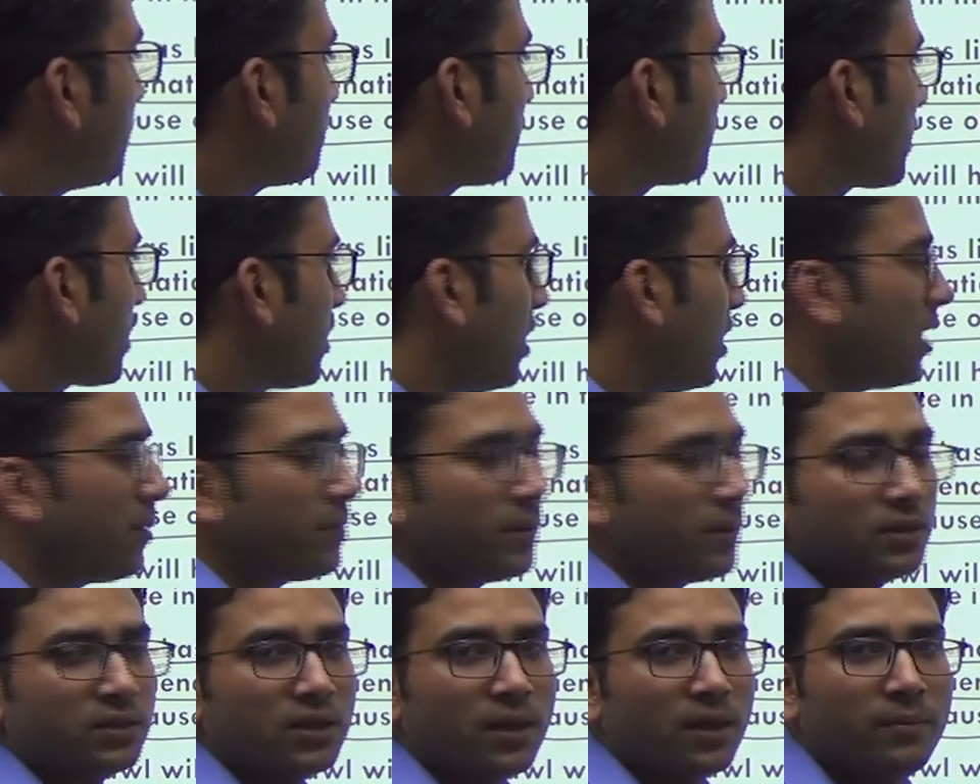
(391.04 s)

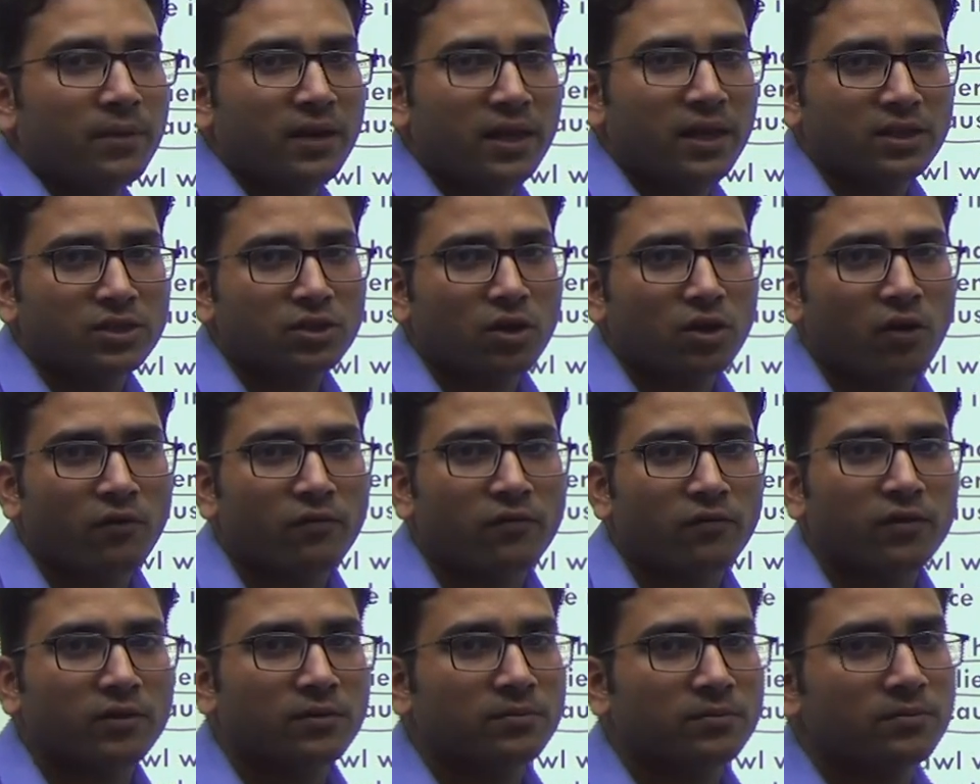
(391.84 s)
curb the menace
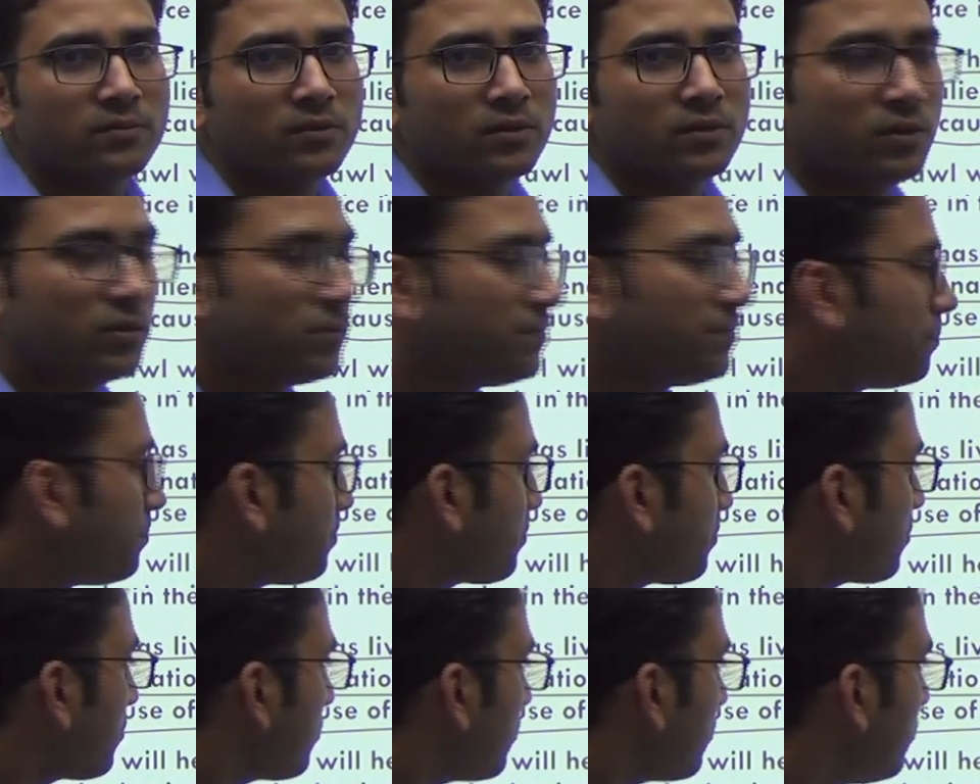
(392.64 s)
of,
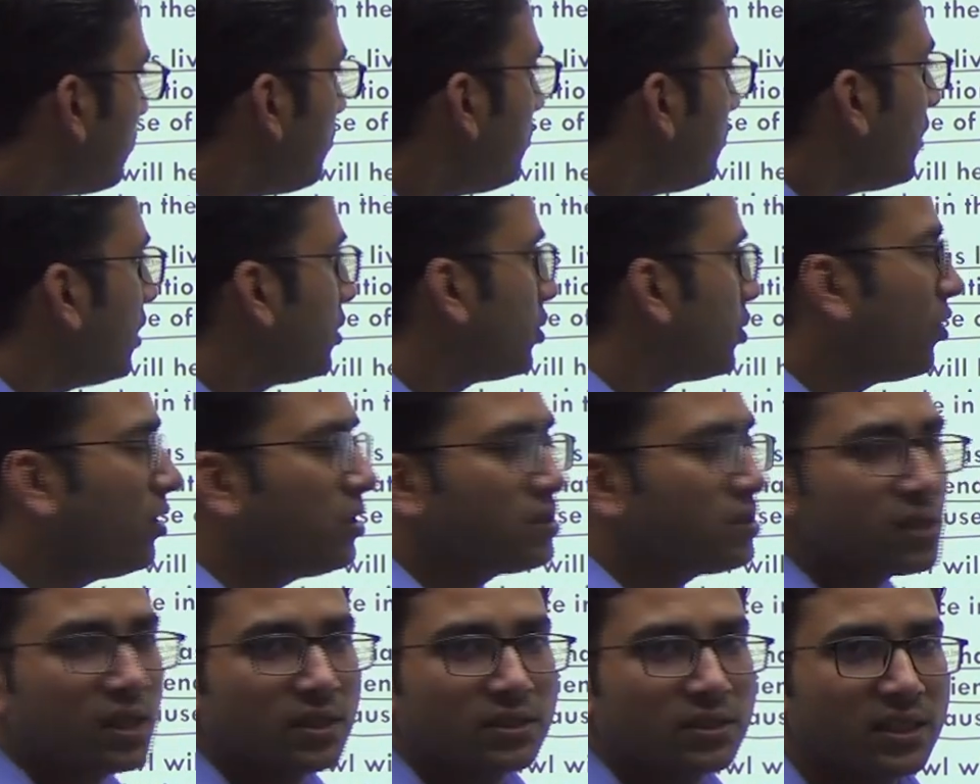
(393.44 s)
you know,
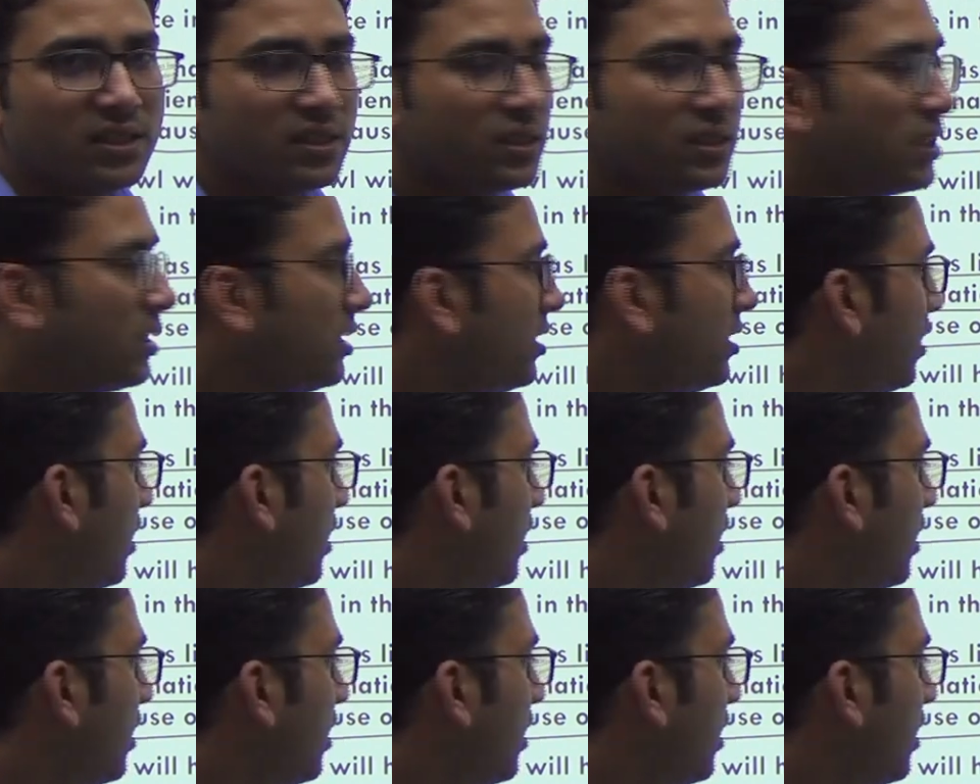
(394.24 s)
insurgency,